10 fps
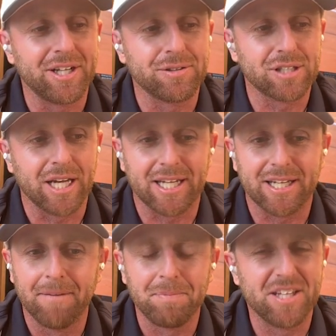And he's
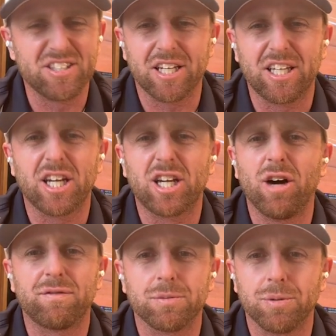like, get
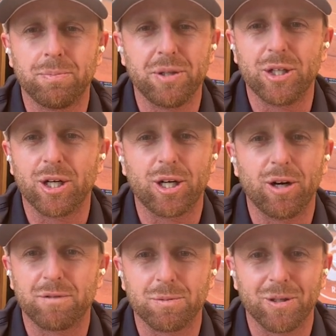comfortable being
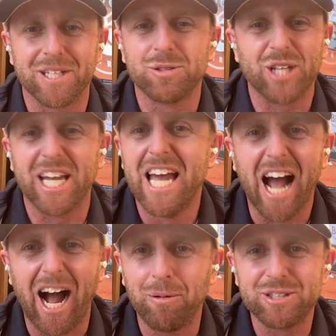uncomfortable. And he was like,
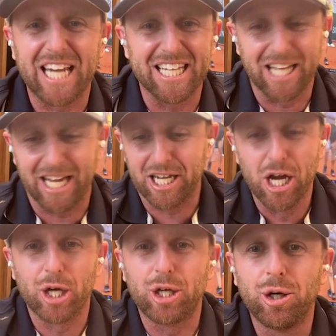I was getting like
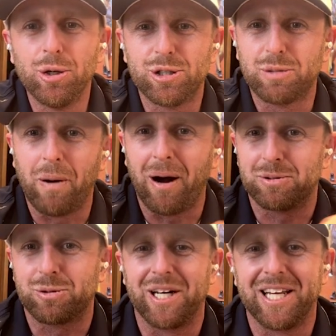
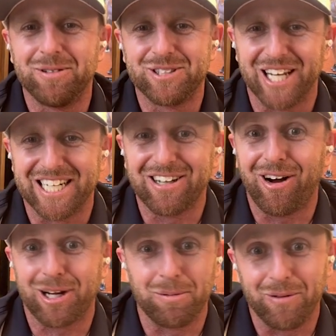goosebumps when he was like
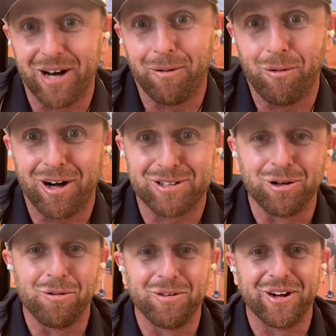talking to me when I
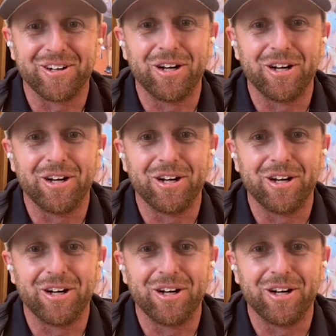walked over there.